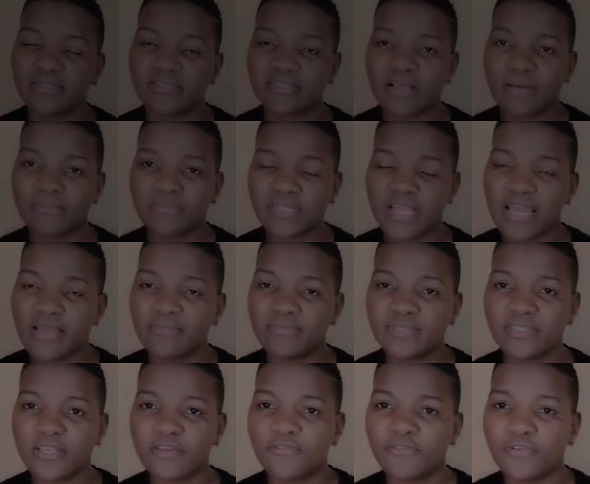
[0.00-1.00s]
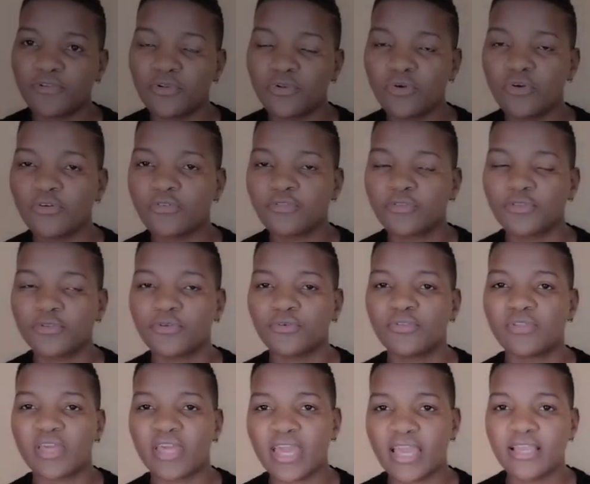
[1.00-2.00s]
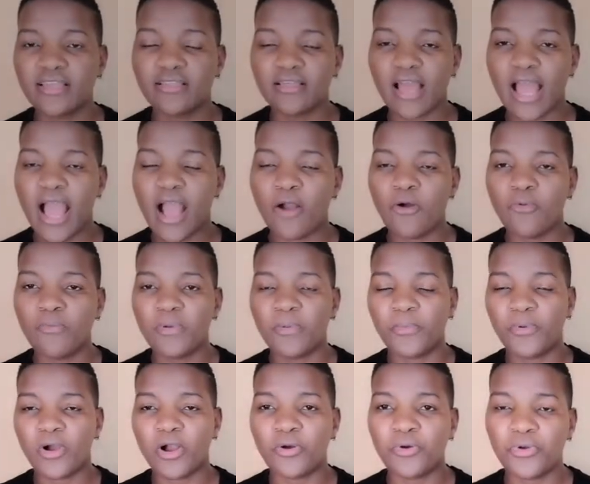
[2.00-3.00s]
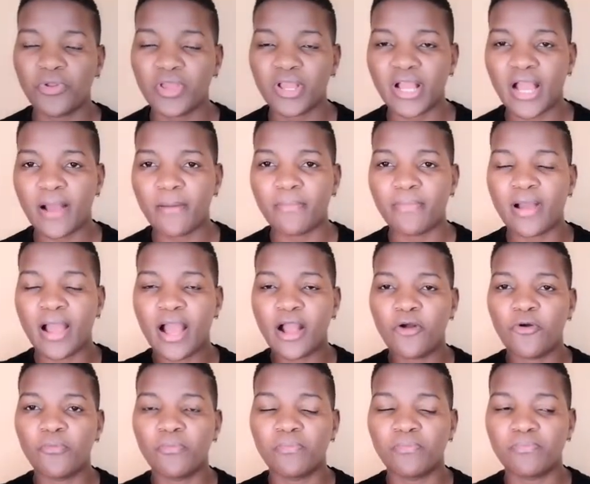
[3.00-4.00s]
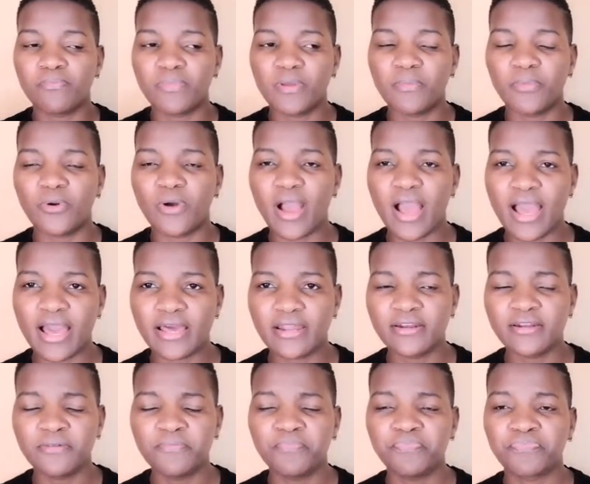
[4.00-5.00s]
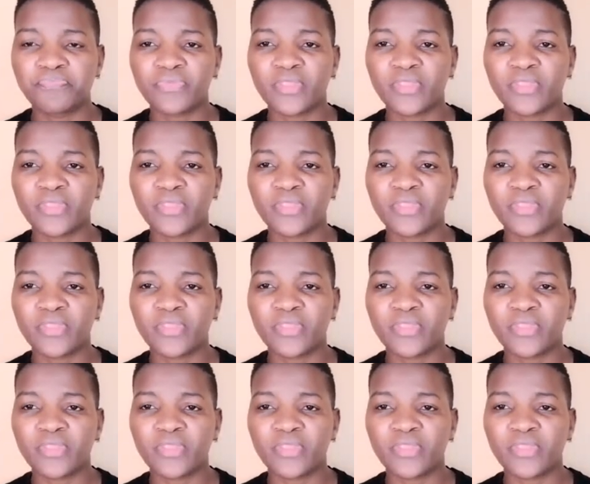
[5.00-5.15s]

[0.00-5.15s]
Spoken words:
sometimes if you look through the age, how people are growing up, how people are,